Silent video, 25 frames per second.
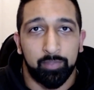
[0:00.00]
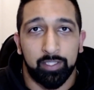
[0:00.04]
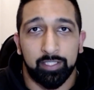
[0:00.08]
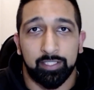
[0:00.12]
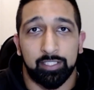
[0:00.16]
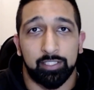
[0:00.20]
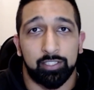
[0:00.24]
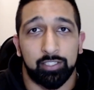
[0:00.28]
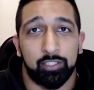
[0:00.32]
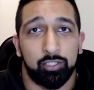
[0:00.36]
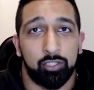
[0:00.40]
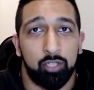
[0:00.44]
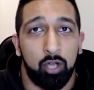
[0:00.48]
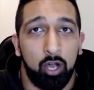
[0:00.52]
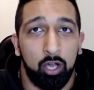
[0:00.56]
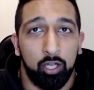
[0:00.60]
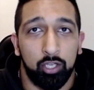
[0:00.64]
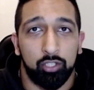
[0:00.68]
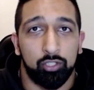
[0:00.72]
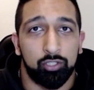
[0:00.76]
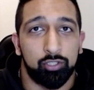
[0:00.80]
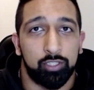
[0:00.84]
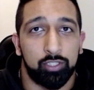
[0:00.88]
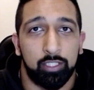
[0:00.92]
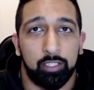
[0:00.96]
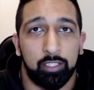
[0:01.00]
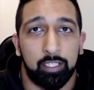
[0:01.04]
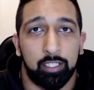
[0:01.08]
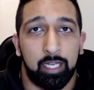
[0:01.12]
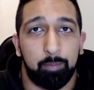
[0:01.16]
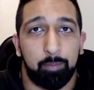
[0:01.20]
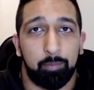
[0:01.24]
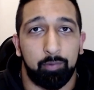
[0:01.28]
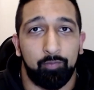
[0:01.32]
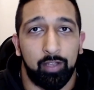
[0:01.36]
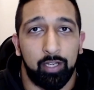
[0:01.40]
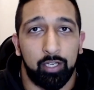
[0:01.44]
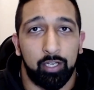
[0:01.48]
This is not usually the
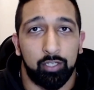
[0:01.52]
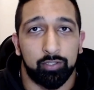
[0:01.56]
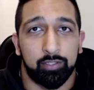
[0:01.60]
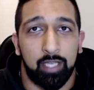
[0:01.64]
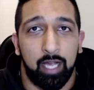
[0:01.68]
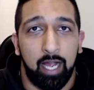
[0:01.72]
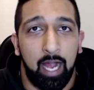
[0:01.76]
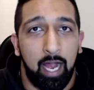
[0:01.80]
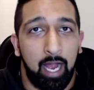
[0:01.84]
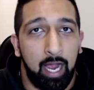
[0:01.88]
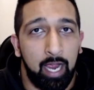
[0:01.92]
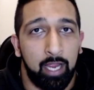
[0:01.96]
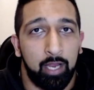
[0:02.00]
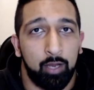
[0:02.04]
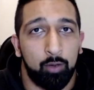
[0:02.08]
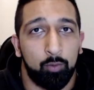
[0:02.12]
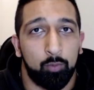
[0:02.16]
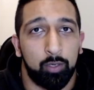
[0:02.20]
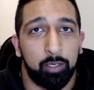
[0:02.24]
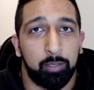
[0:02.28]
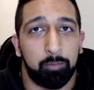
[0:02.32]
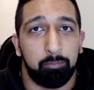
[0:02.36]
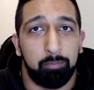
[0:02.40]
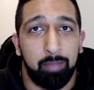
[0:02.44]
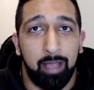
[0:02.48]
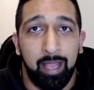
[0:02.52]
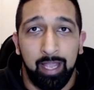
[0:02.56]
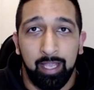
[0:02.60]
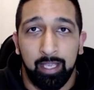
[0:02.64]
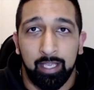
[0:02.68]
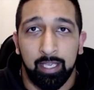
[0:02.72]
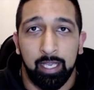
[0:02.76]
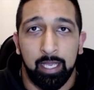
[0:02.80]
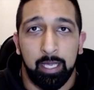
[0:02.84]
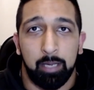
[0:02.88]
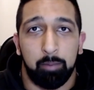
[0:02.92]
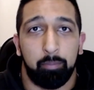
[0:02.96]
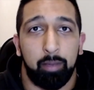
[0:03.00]
type of videos that I would
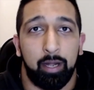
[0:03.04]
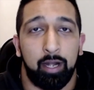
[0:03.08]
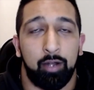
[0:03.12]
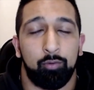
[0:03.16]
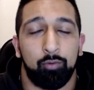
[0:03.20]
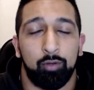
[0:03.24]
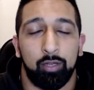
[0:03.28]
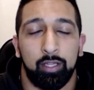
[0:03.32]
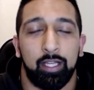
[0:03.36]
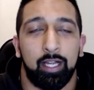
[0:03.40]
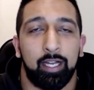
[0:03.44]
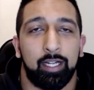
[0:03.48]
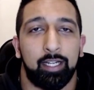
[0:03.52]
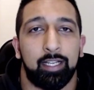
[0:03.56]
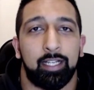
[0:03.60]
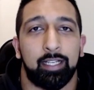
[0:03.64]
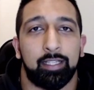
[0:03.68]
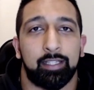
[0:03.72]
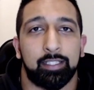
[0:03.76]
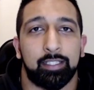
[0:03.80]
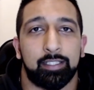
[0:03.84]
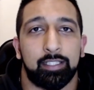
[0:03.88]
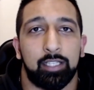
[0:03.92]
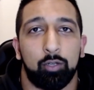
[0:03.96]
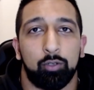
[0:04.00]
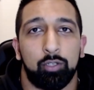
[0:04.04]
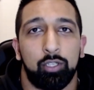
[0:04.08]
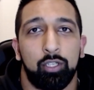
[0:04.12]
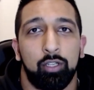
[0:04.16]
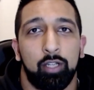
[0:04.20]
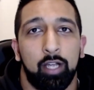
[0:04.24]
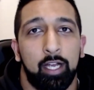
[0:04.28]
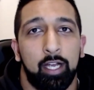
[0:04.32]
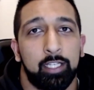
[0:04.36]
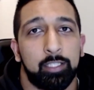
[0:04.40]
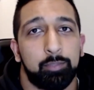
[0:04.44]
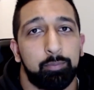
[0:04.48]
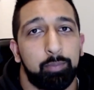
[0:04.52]
make, but I really had to get this out to you
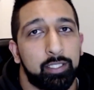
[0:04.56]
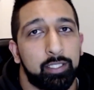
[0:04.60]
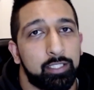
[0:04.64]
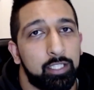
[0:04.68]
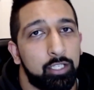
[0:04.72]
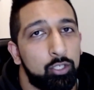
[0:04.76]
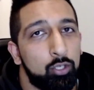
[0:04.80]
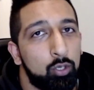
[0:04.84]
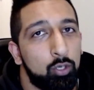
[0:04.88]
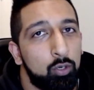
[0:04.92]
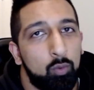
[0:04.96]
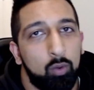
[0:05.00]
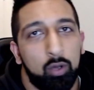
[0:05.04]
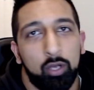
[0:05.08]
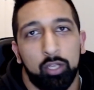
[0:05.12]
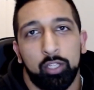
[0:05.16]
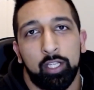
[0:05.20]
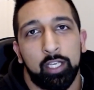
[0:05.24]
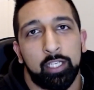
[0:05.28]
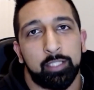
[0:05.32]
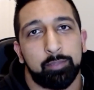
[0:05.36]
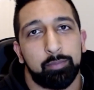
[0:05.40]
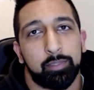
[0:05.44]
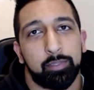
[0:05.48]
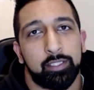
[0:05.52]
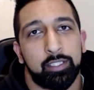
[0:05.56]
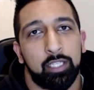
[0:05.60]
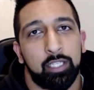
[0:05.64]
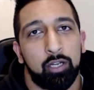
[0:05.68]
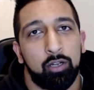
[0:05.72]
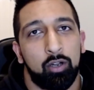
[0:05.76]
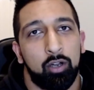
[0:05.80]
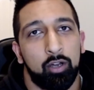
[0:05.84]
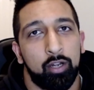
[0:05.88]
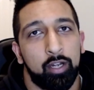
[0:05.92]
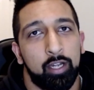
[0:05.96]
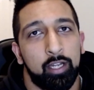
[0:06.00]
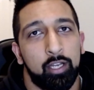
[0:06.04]
guys because I don't want you guys missing
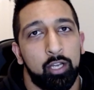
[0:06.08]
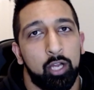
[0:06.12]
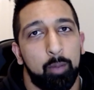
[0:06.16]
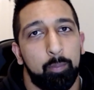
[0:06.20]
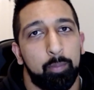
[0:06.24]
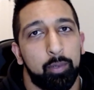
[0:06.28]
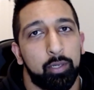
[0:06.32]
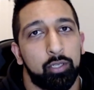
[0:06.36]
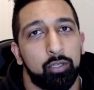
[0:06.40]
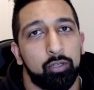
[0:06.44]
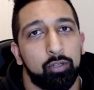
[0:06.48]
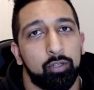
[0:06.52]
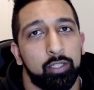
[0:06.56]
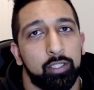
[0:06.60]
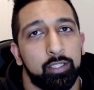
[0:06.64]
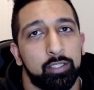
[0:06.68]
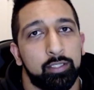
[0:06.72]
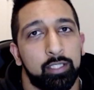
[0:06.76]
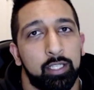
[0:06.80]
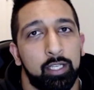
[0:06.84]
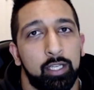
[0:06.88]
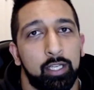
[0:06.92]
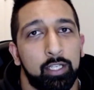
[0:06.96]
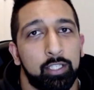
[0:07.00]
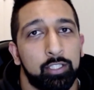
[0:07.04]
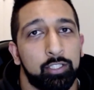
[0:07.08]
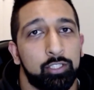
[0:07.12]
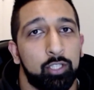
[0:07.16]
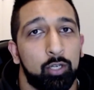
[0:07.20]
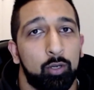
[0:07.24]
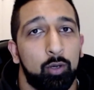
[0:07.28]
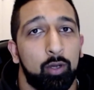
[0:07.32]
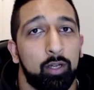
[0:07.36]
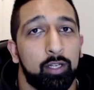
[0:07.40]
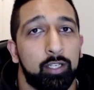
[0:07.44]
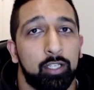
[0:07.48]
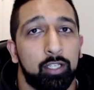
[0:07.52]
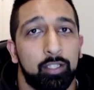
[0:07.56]
out on any opportunities.
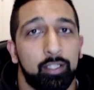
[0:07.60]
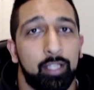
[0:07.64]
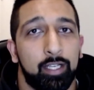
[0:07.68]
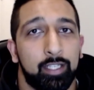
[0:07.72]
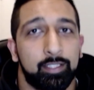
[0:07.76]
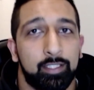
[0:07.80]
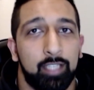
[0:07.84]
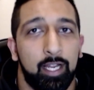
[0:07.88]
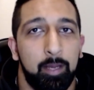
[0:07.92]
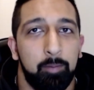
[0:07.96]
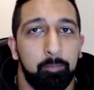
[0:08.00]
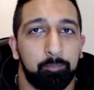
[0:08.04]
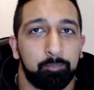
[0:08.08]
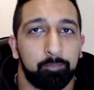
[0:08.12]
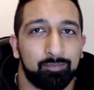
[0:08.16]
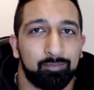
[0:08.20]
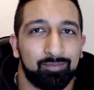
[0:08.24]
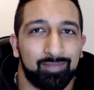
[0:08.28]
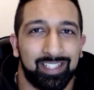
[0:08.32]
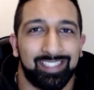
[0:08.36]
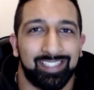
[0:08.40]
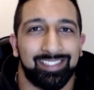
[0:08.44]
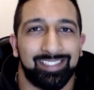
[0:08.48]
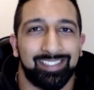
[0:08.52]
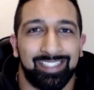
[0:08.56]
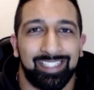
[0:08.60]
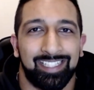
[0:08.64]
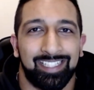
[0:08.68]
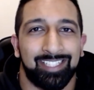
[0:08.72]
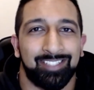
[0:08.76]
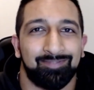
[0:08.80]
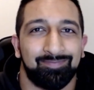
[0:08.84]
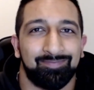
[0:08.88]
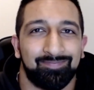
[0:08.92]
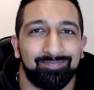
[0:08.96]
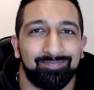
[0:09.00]
So until next time, see ya.